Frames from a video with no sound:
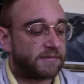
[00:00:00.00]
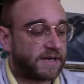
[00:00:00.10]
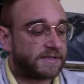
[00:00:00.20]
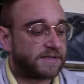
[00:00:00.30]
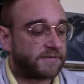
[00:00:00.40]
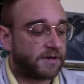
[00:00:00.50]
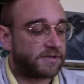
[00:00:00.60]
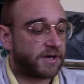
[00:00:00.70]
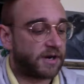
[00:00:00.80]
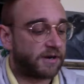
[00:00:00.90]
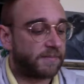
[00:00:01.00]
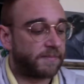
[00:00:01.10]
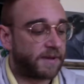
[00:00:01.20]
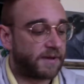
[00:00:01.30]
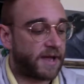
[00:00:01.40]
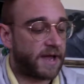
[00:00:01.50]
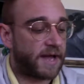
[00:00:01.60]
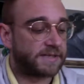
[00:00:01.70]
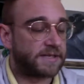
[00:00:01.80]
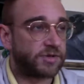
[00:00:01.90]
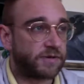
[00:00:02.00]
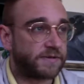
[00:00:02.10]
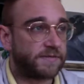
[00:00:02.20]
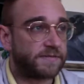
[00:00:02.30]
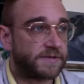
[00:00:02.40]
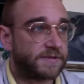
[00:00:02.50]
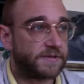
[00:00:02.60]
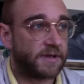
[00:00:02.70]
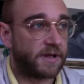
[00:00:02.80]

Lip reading: the rest of her term at St. Joseph's,